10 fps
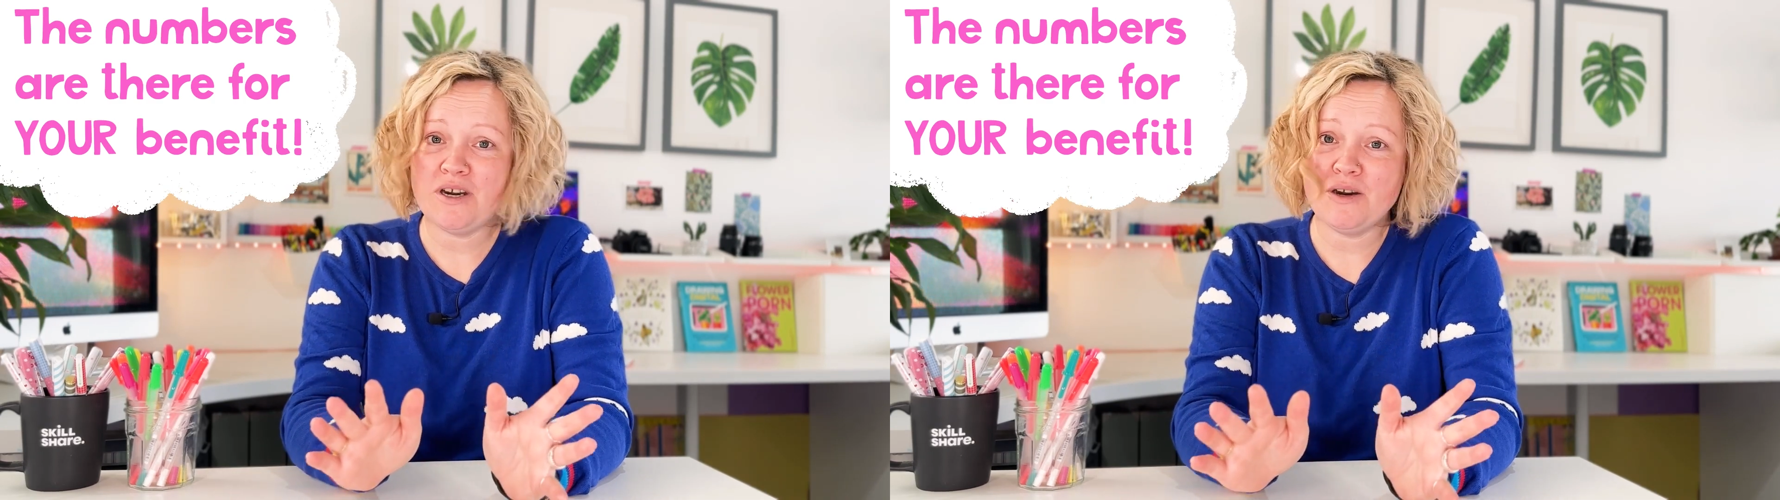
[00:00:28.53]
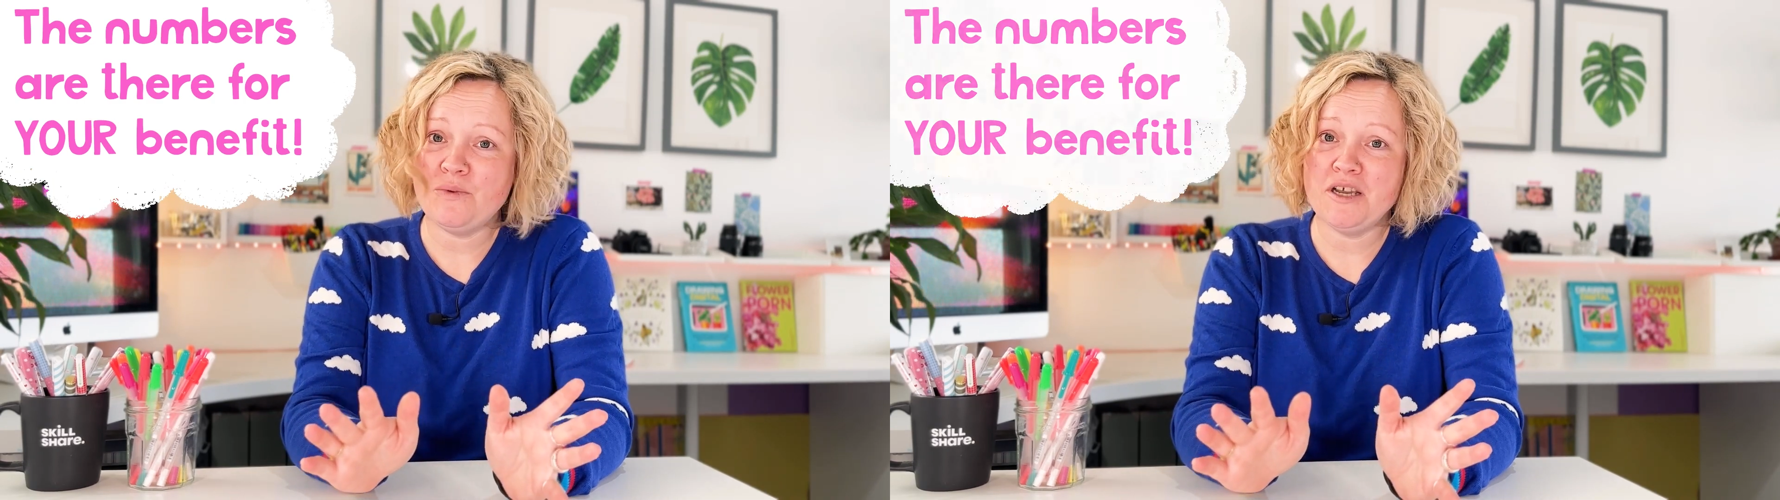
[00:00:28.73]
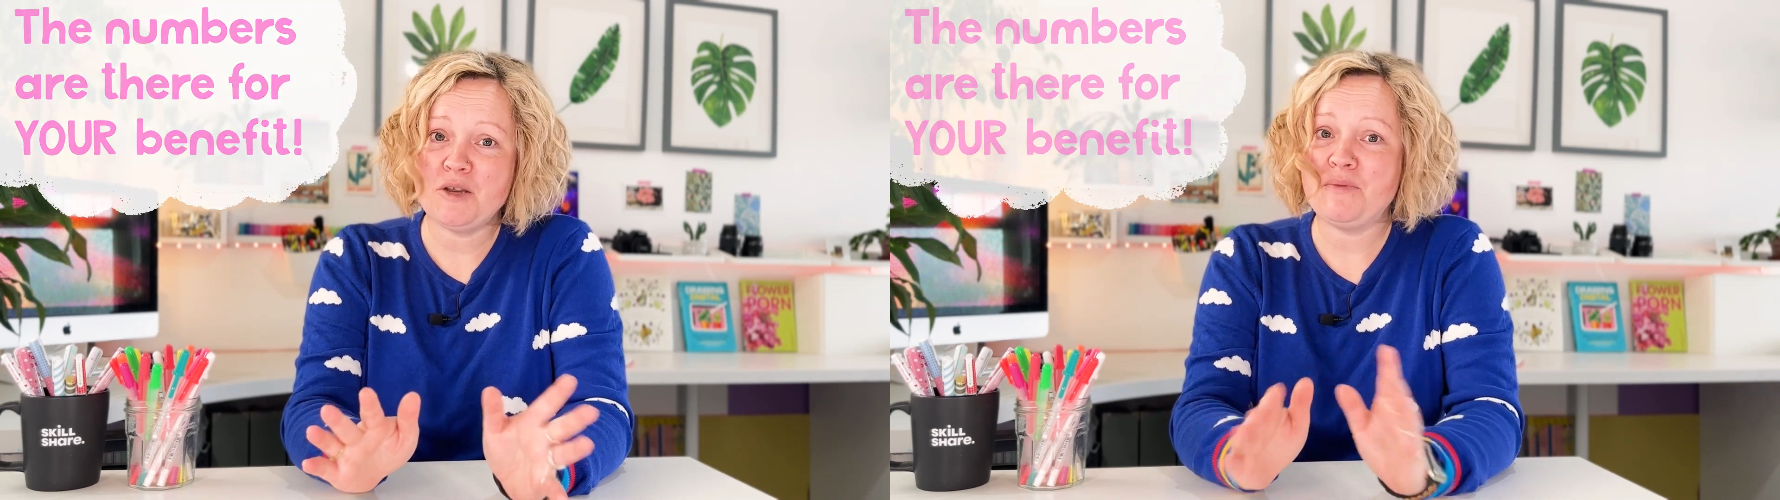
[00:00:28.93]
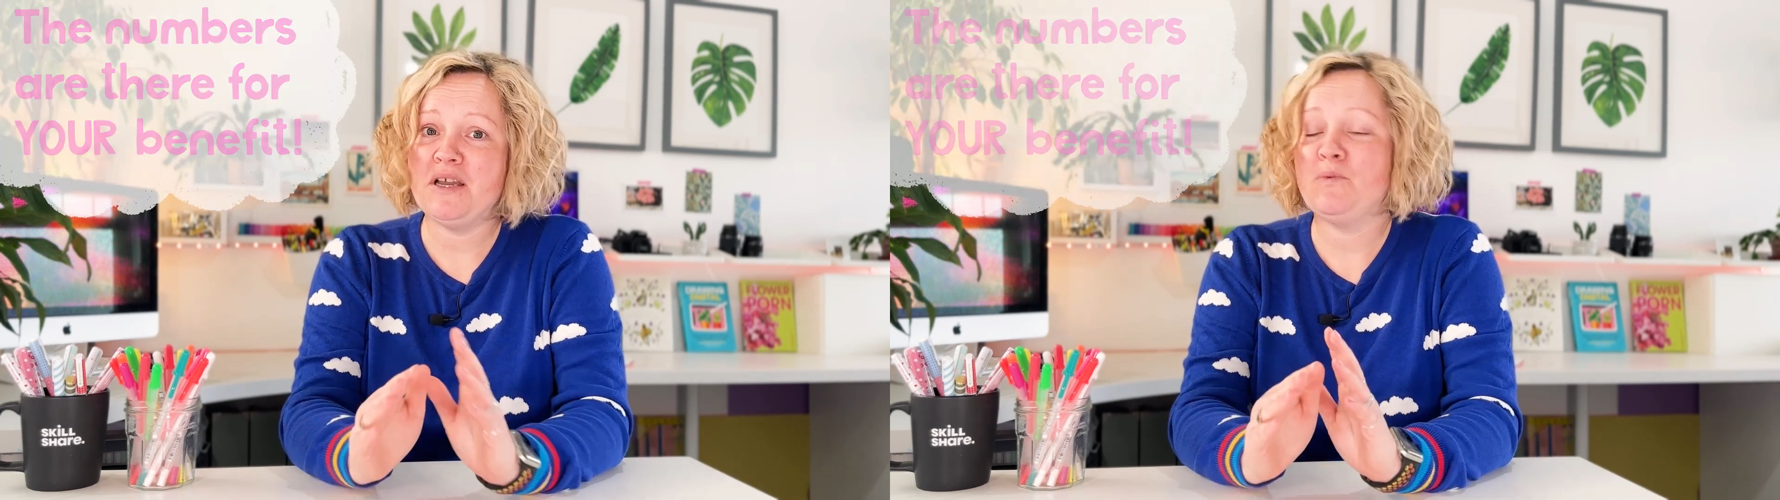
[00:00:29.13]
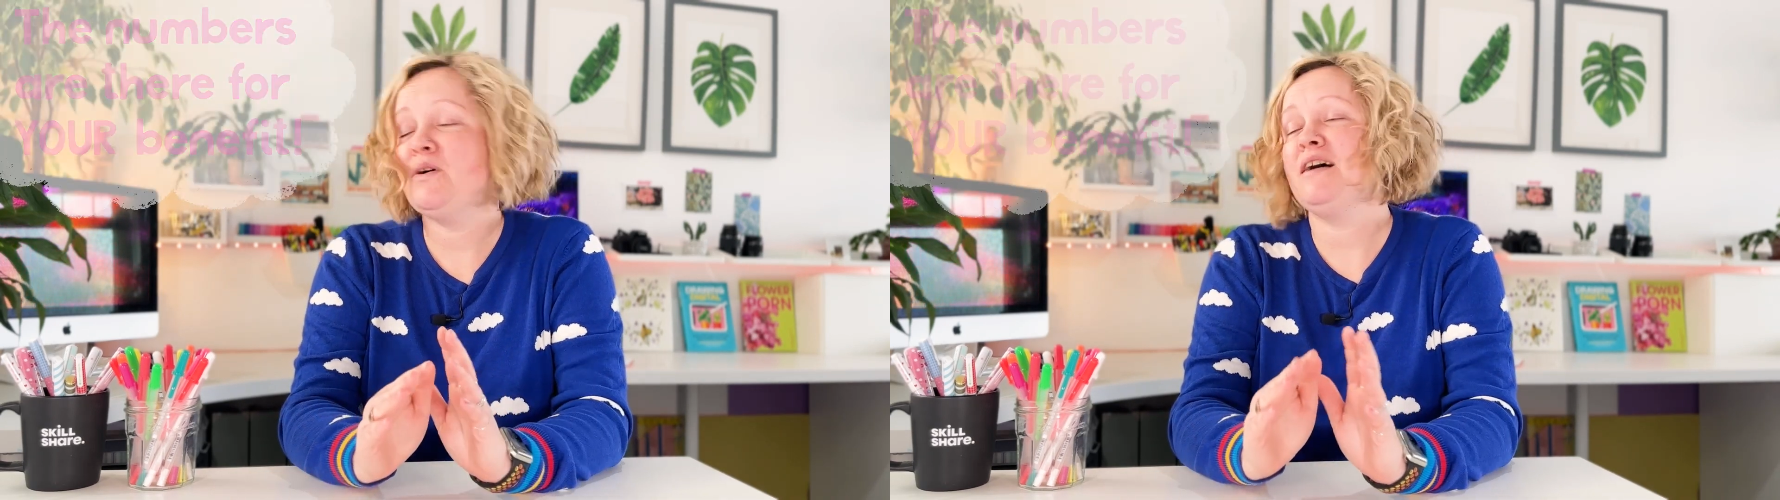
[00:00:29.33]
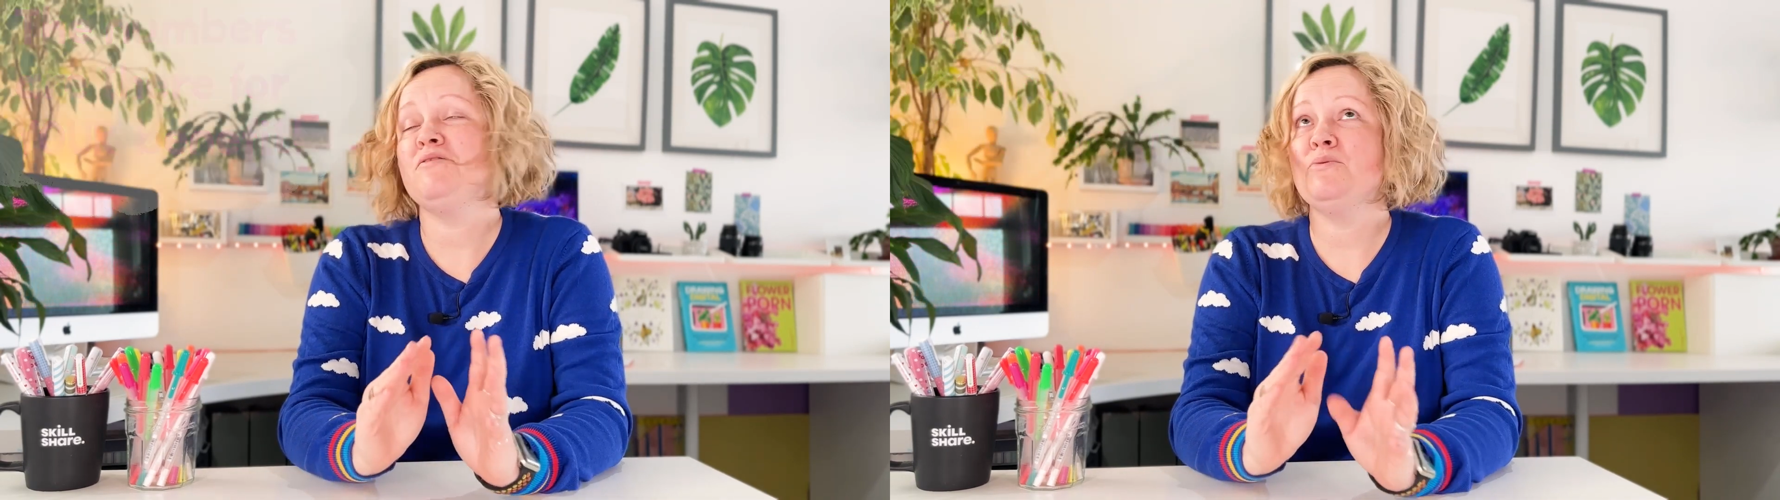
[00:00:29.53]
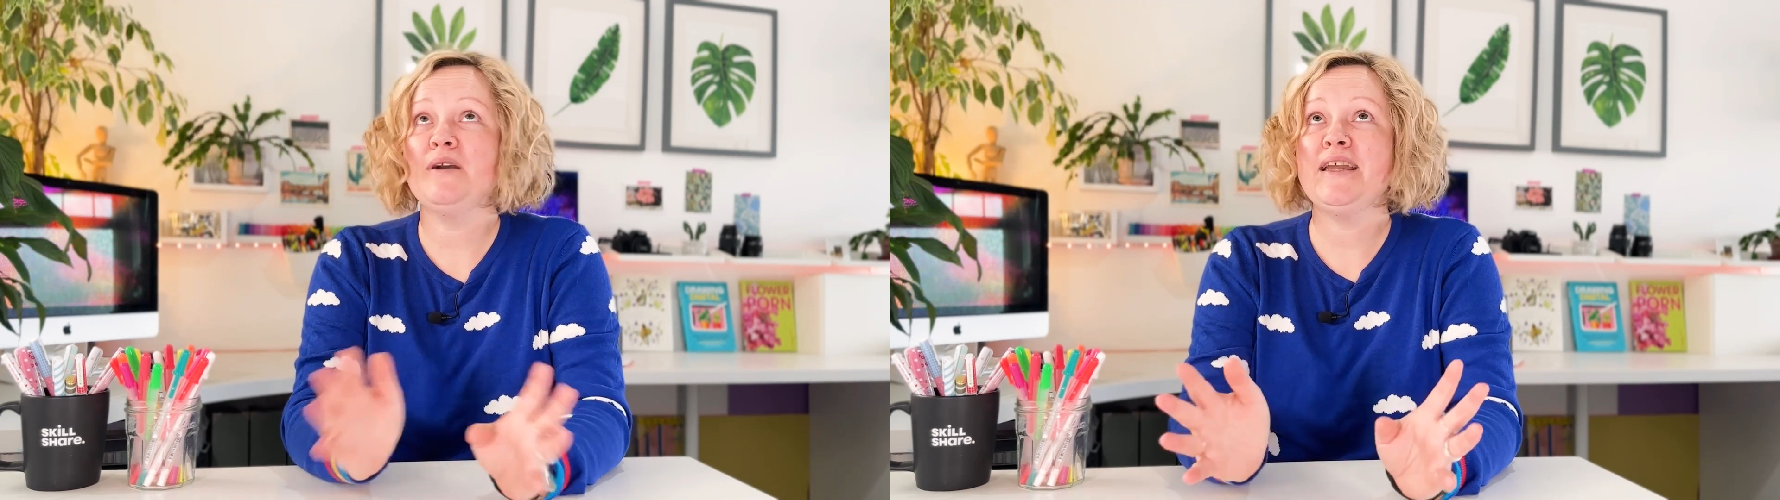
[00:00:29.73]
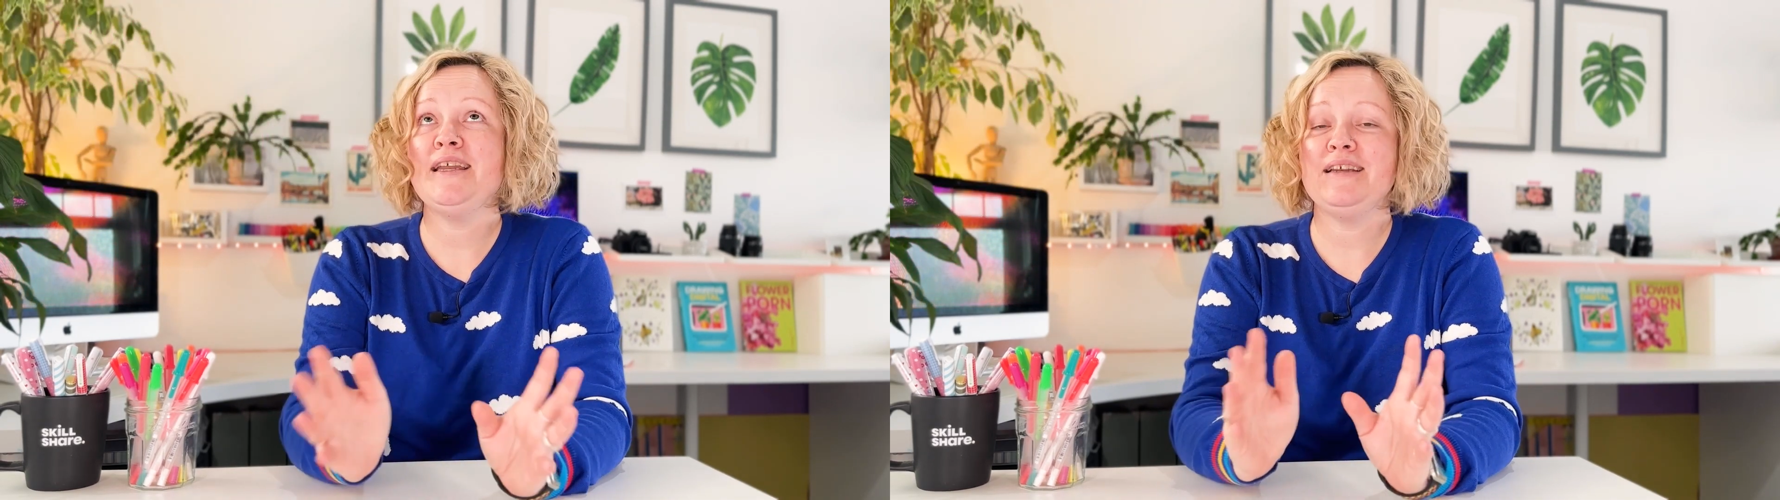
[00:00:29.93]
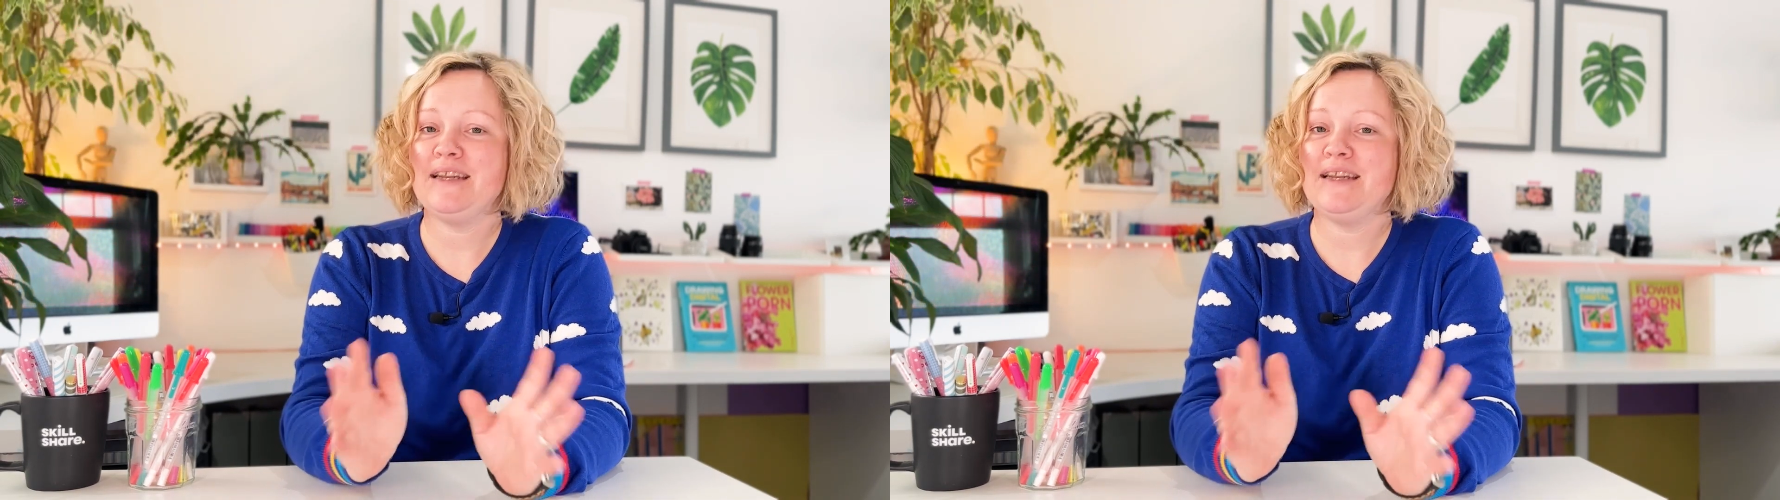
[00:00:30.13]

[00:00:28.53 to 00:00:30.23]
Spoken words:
artwork by whatever way,